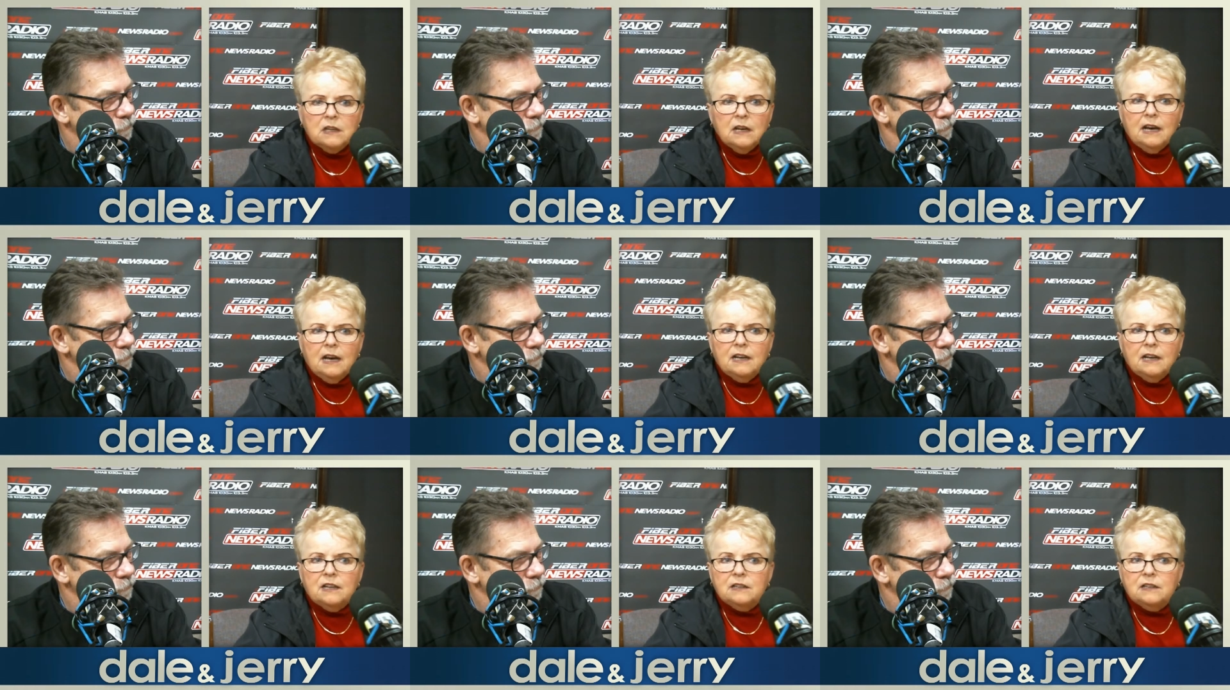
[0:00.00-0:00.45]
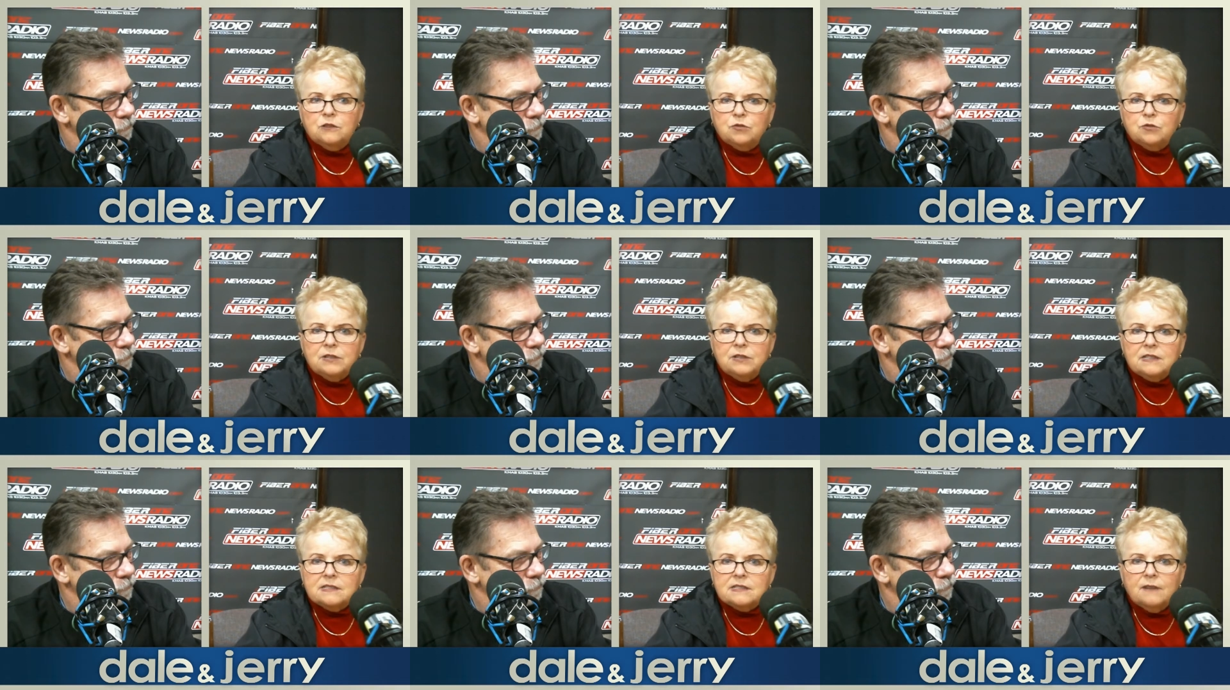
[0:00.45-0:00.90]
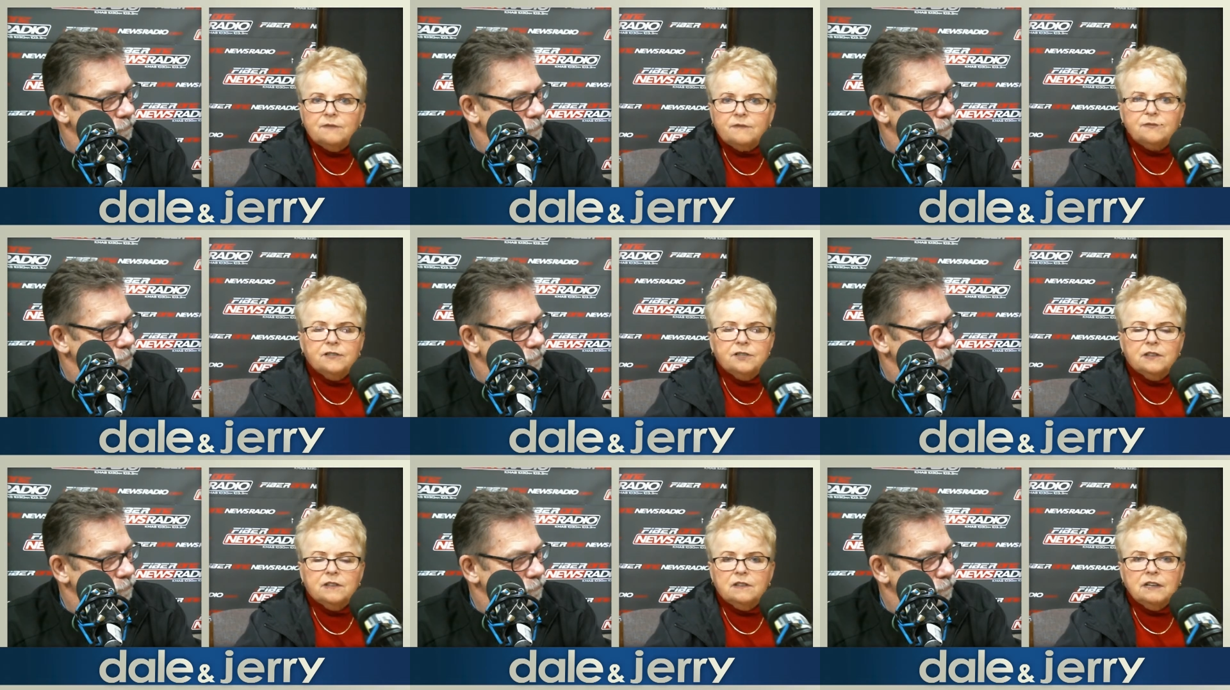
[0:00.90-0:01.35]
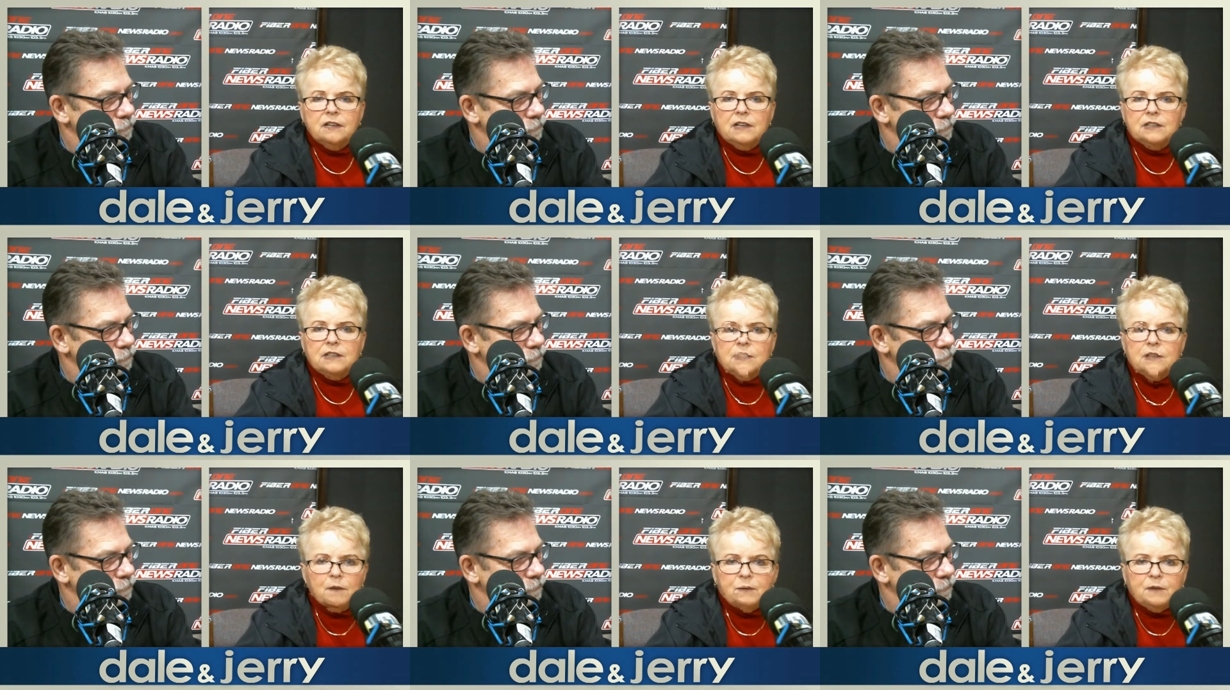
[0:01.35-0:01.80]
Speaker 1: uh, trees up for
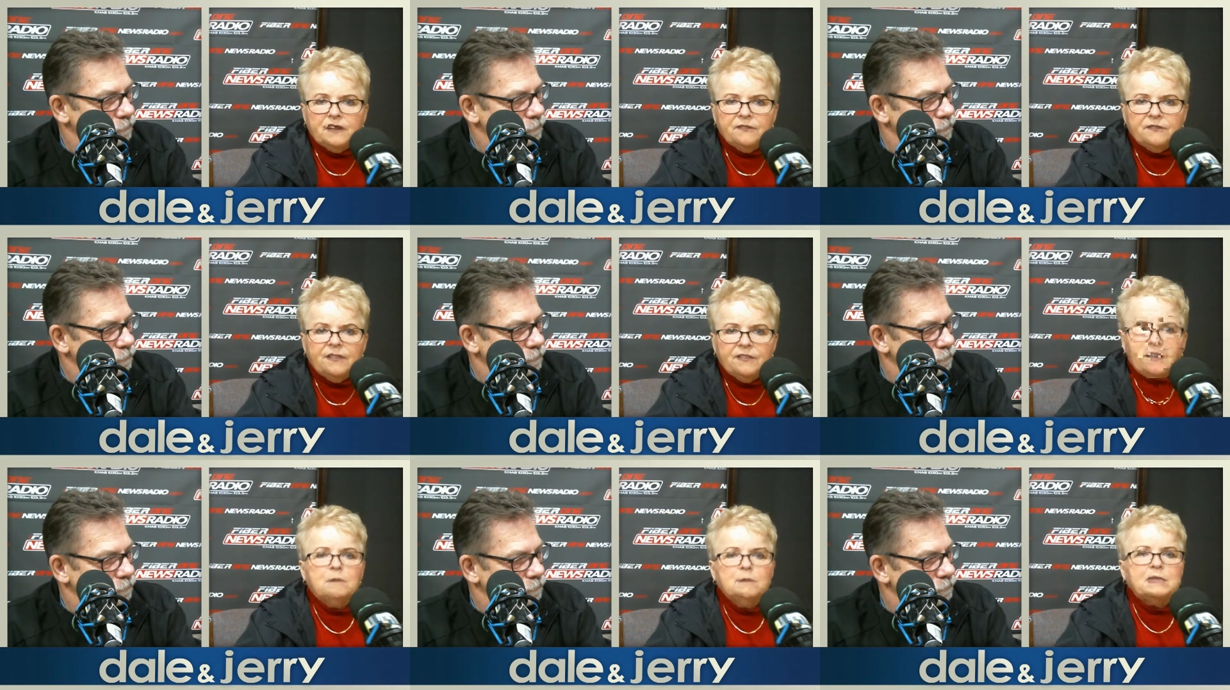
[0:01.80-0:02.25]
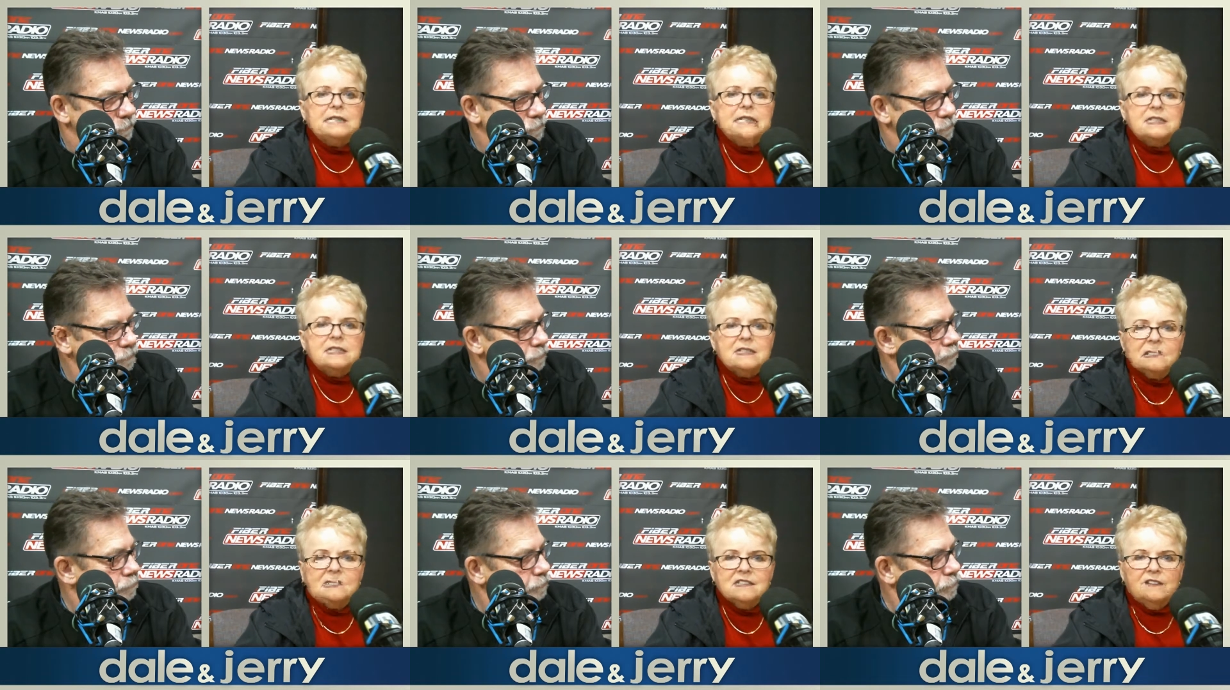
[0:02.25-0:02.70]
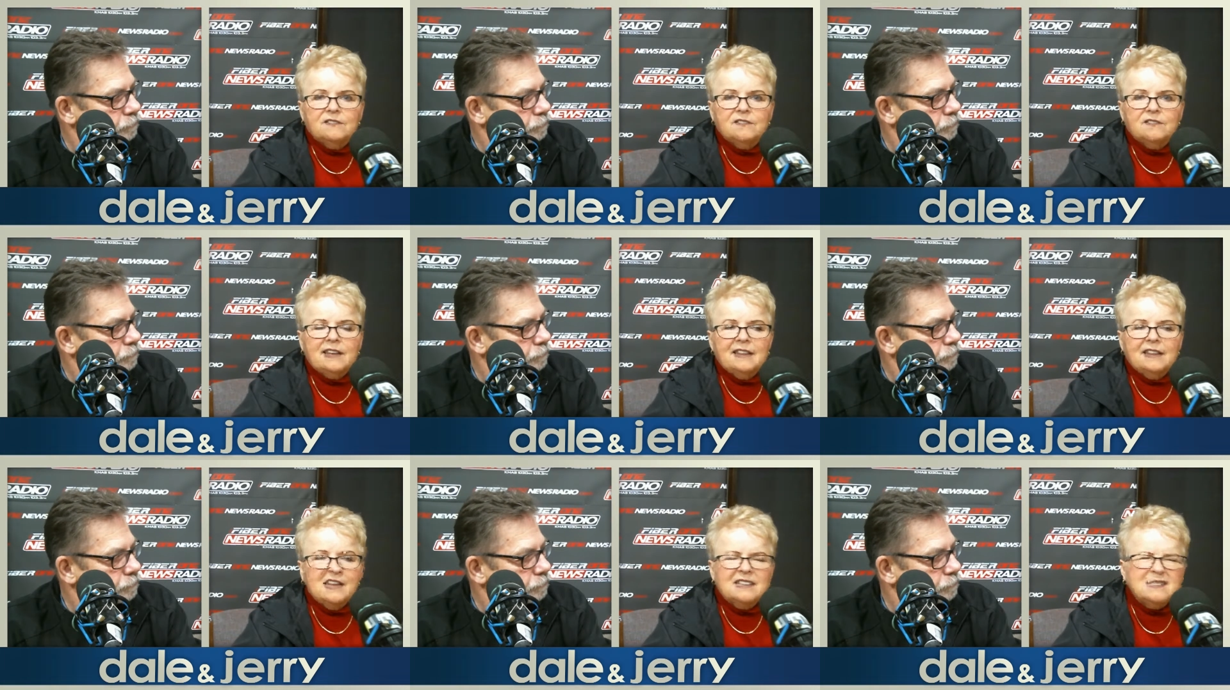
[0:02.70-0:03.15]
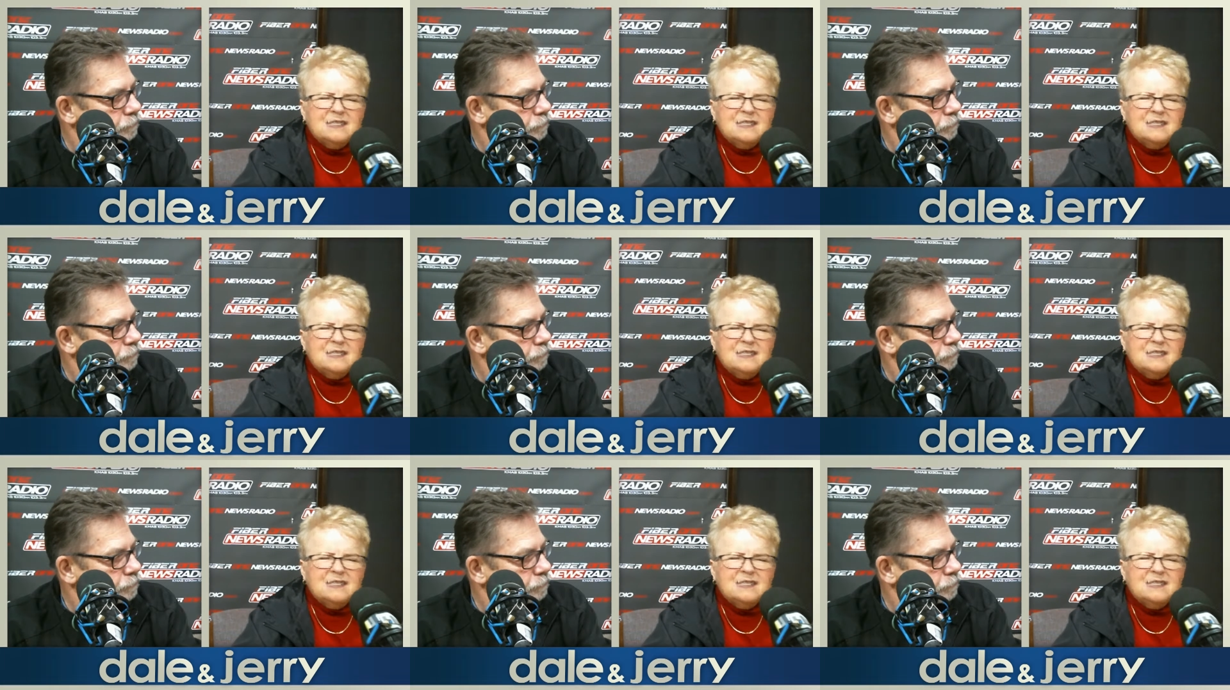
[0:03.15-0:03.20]
adopting families and stuff like that.